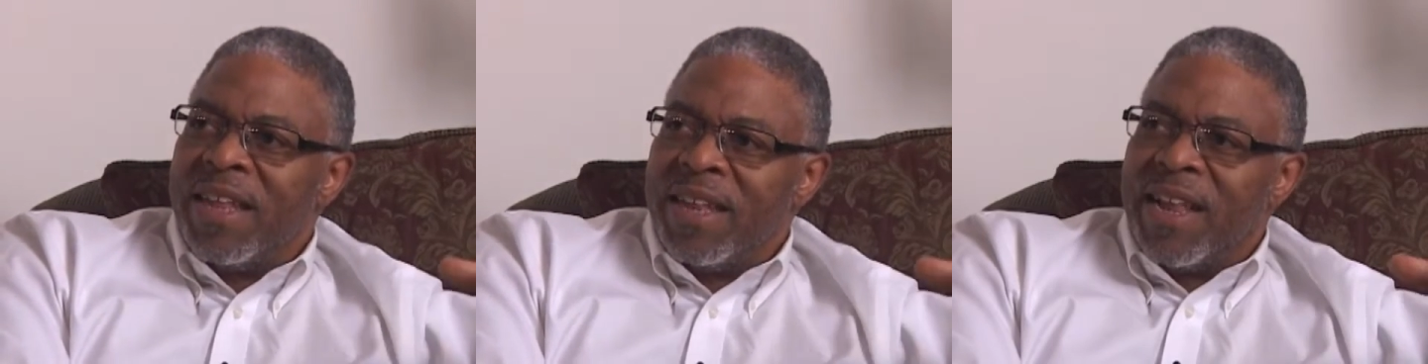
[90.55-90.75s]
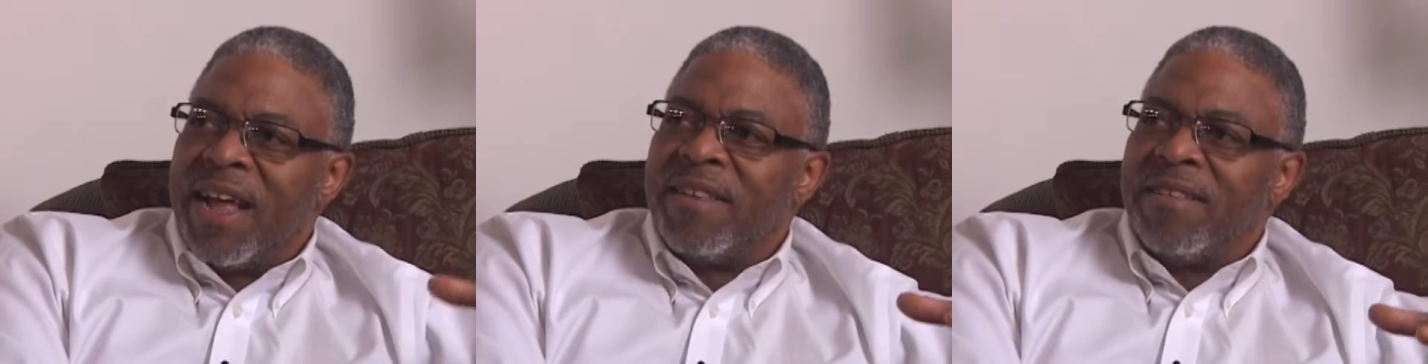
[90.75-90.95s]

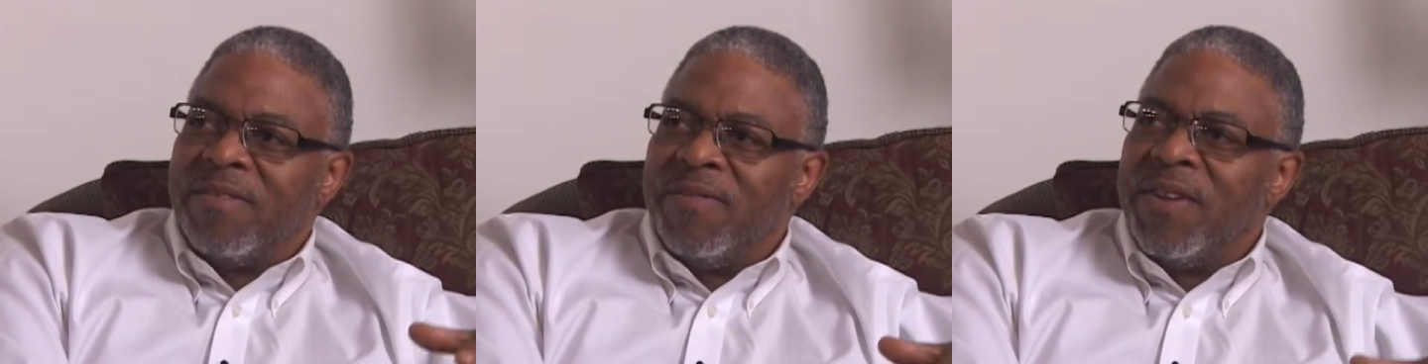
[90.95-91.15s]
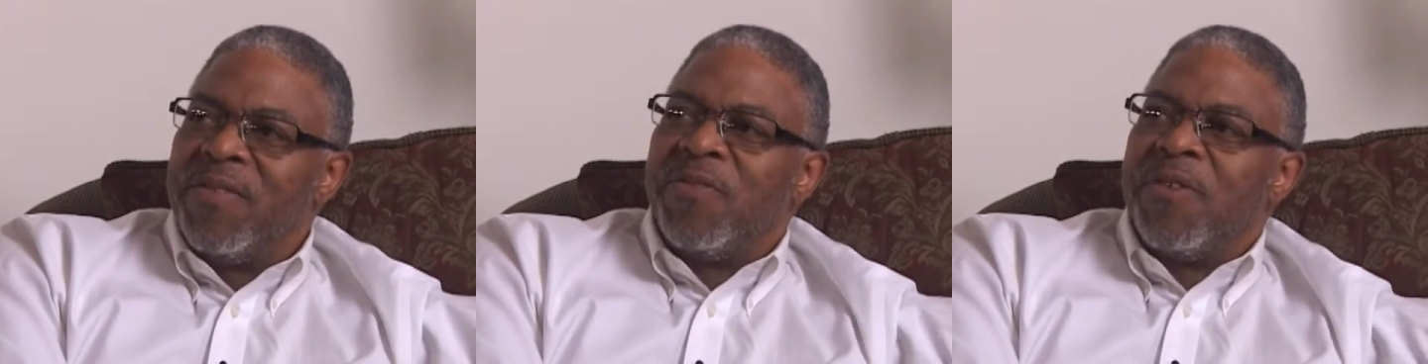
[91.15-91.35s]
lots
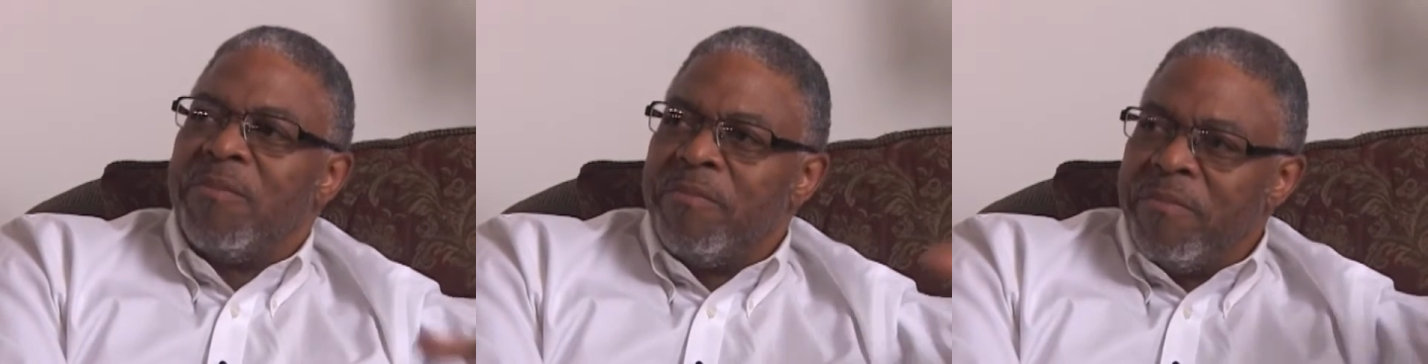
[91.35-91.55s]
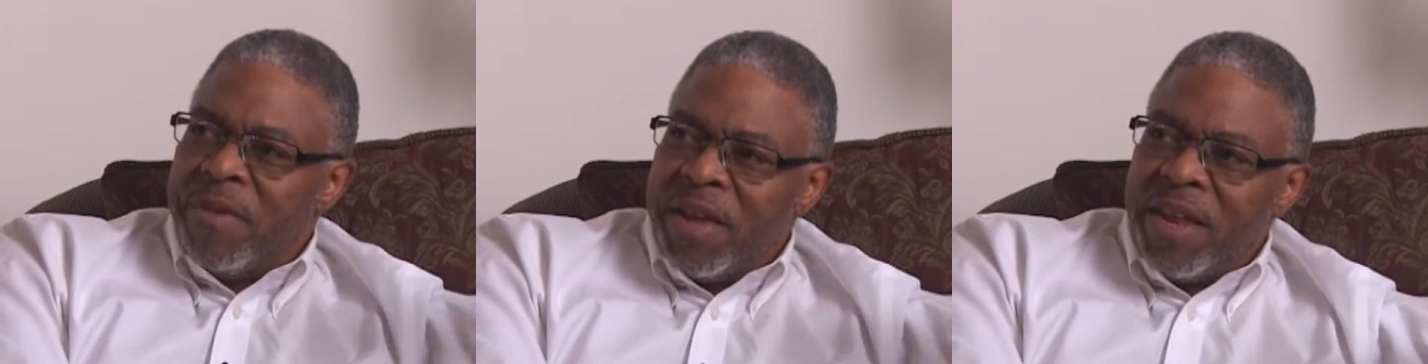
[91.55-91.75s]
of
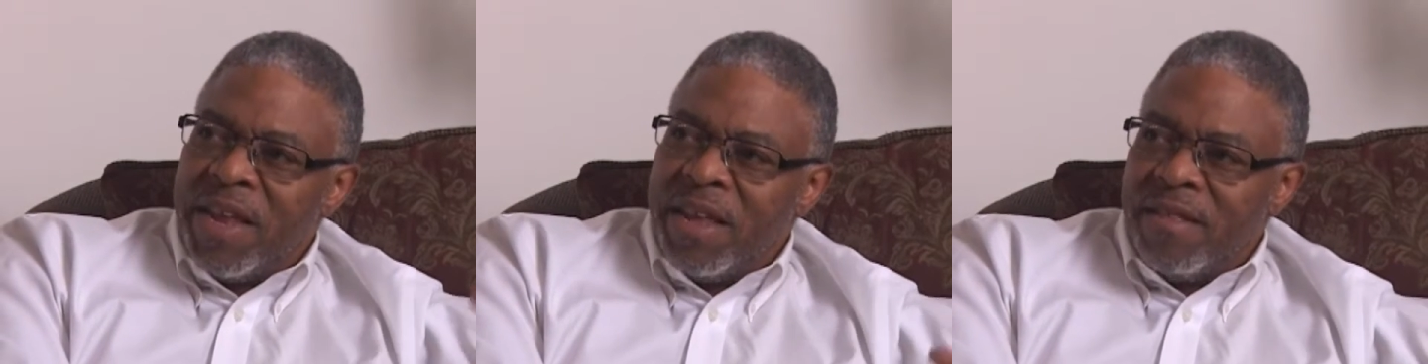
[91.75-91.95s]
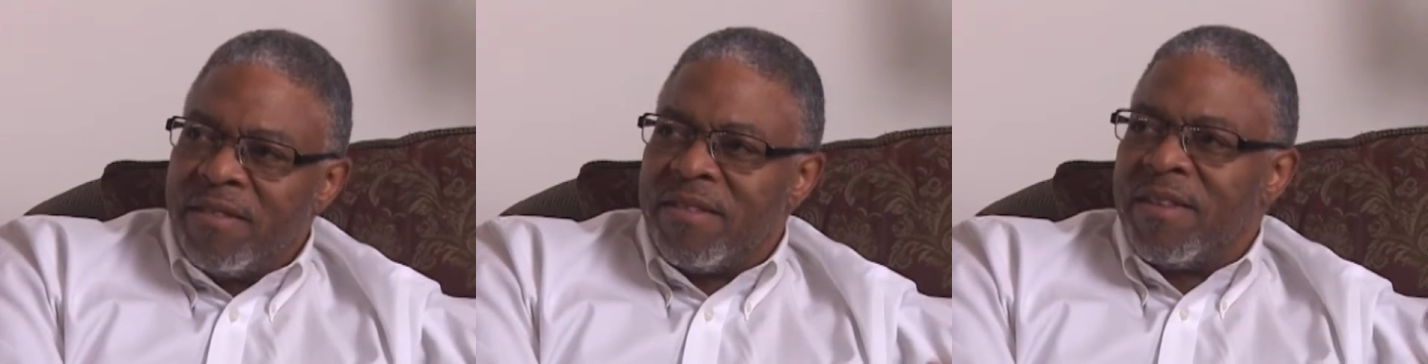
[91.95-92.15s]
different
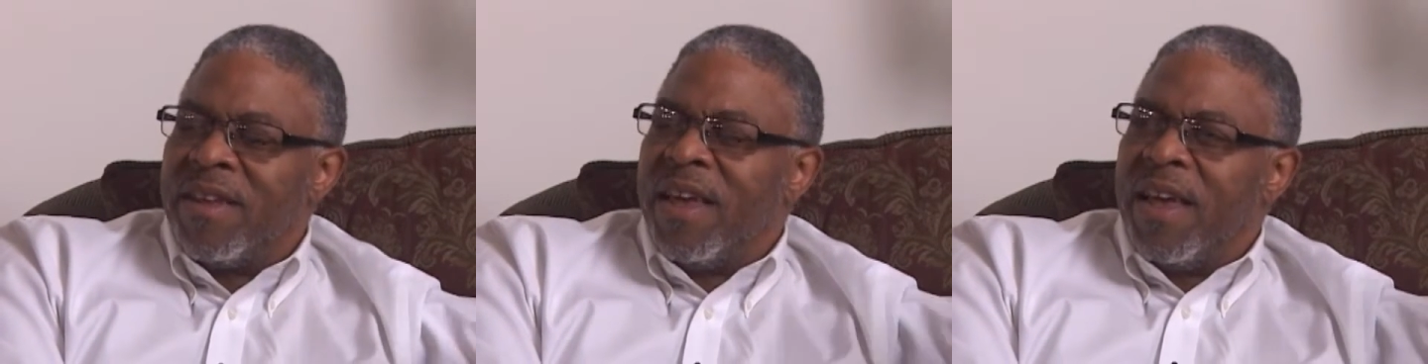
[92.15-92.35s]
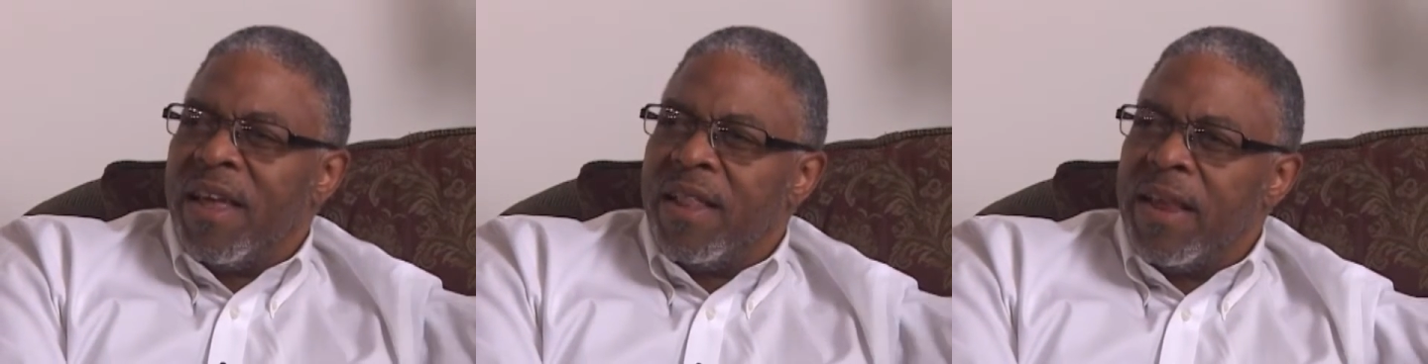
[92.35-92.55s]
meanings
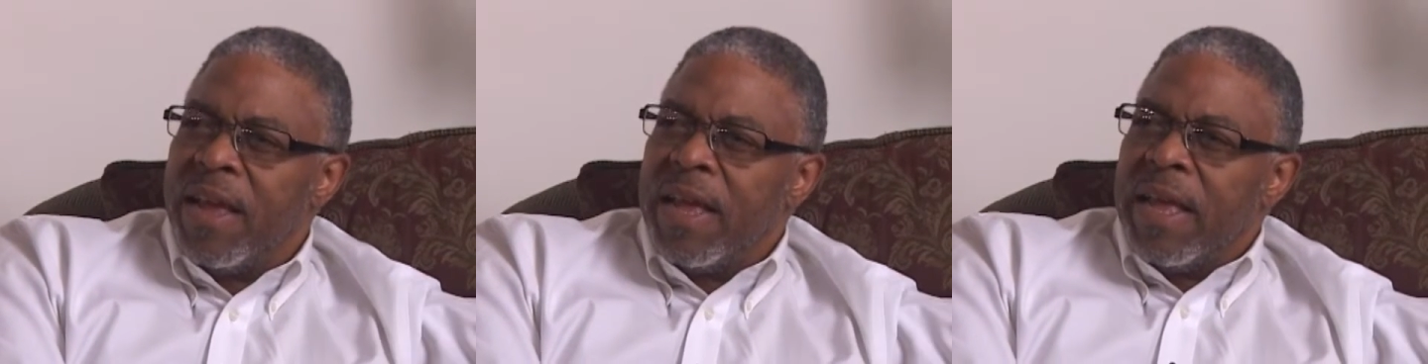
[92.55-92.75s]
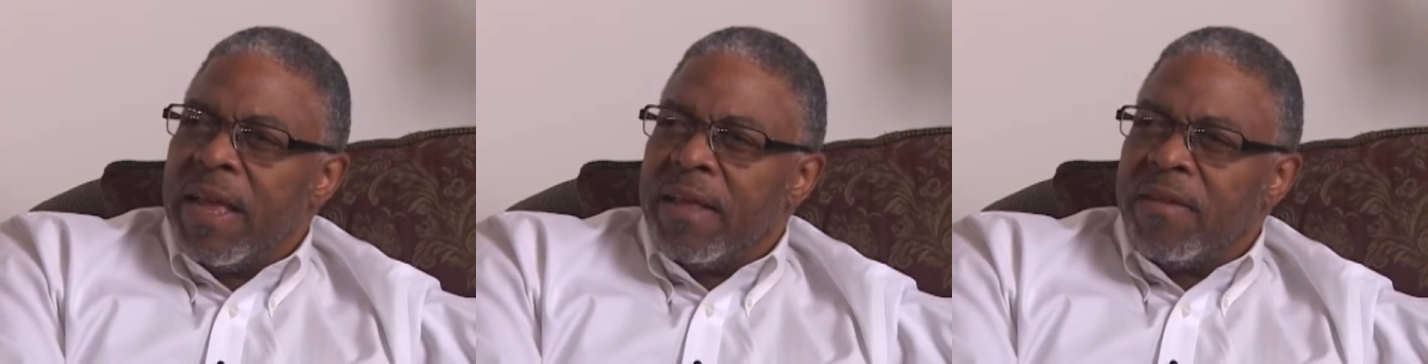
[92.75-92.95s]
and
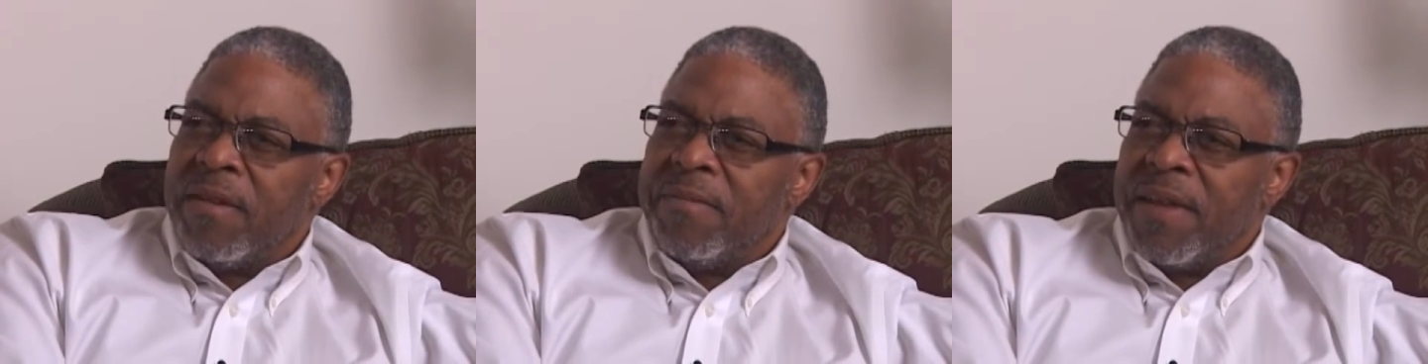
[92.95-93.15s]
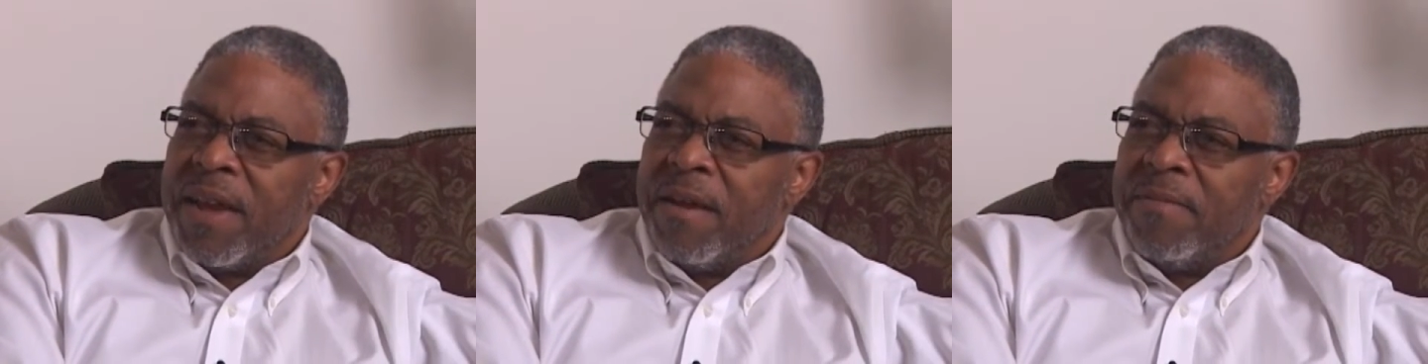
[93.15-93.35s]

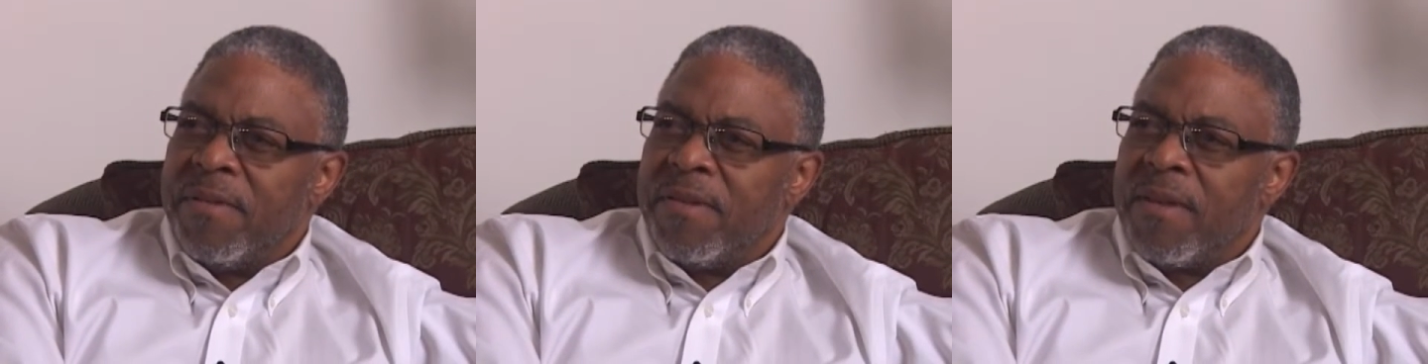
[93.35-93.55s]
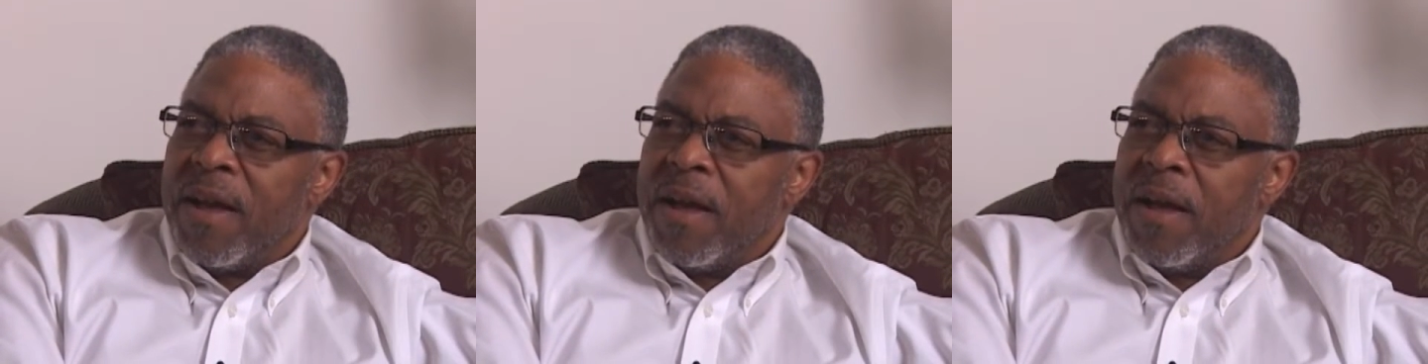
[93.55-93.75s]

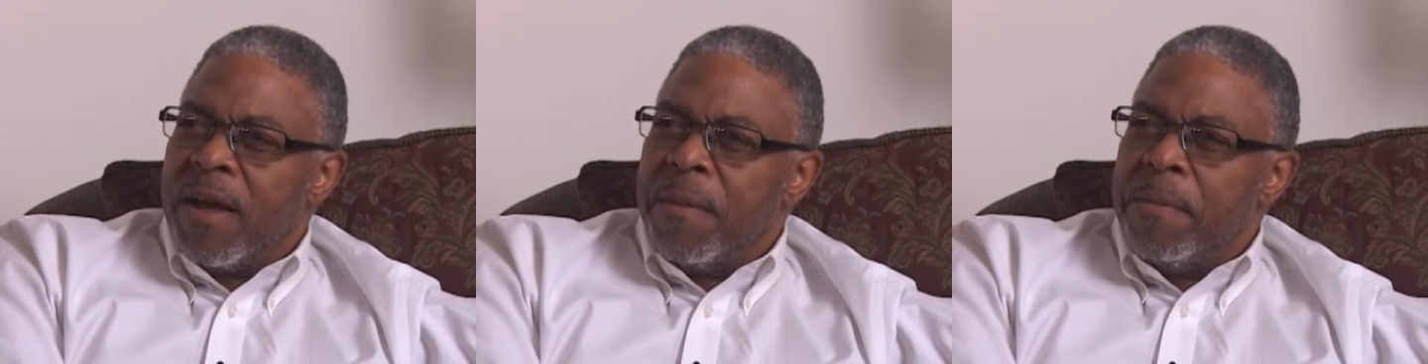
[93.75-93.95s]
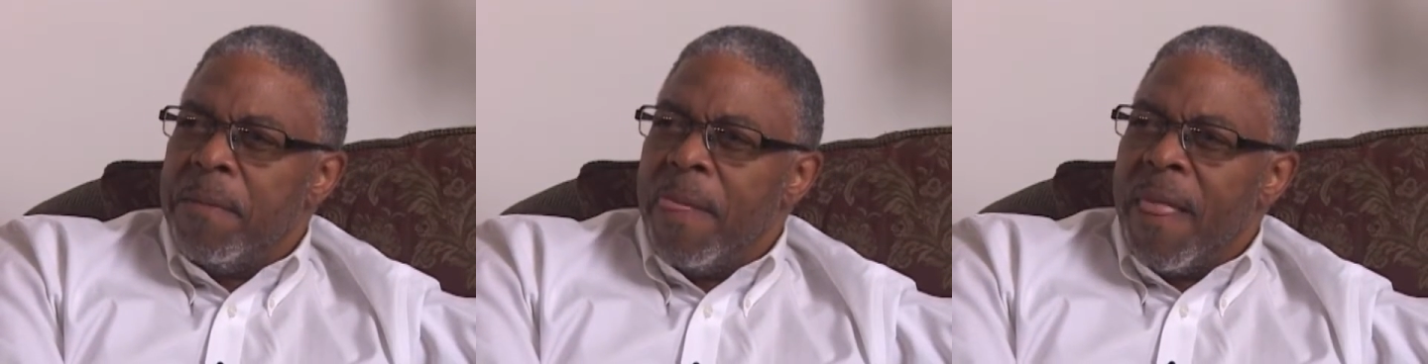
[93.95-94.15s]
sometimes
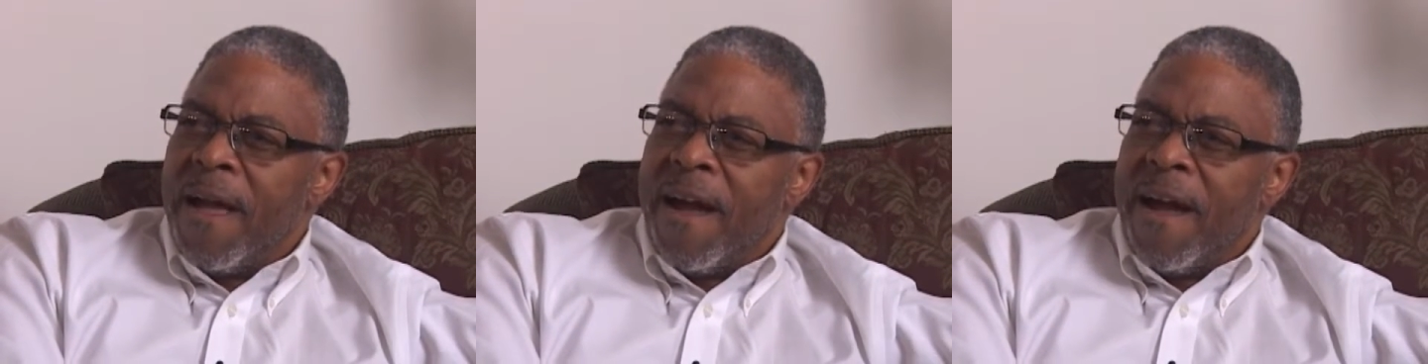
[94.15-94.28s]
um,